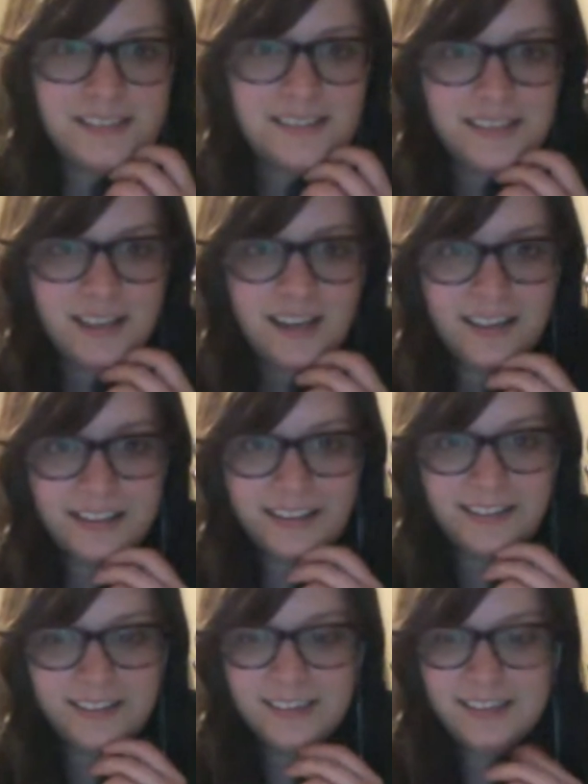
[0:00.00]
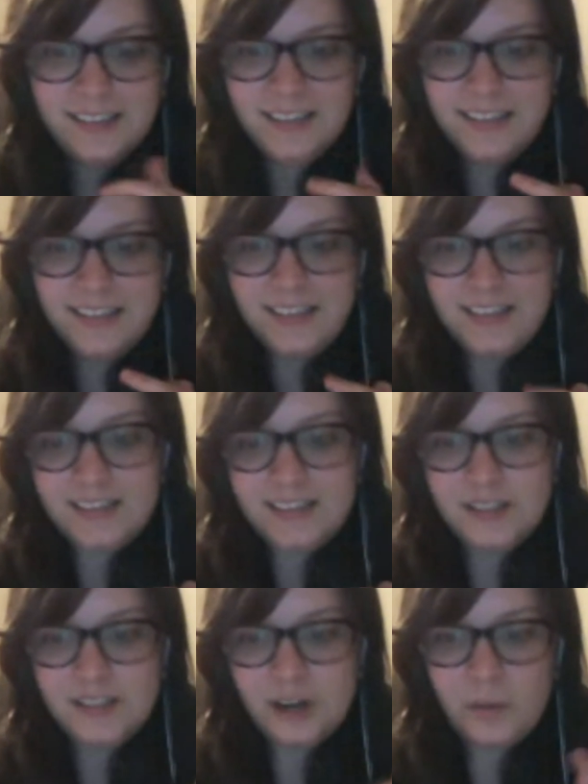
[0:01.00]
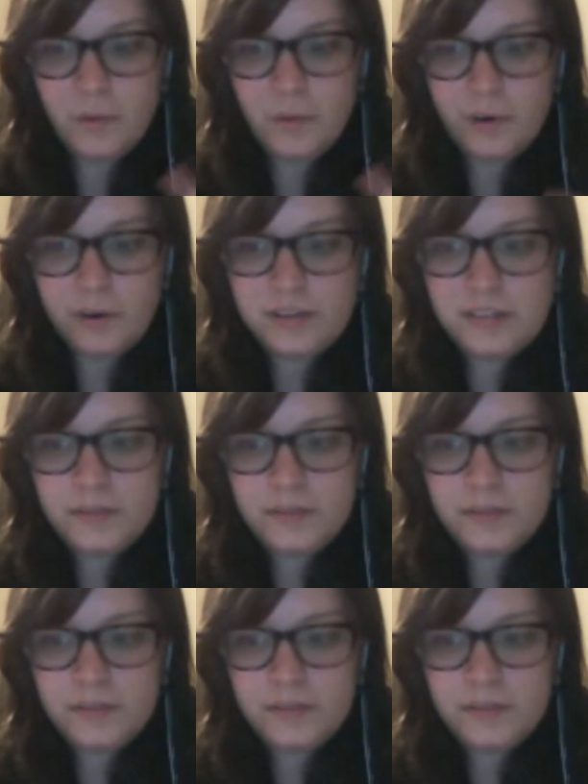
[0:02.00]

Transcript: duh. Star Wars.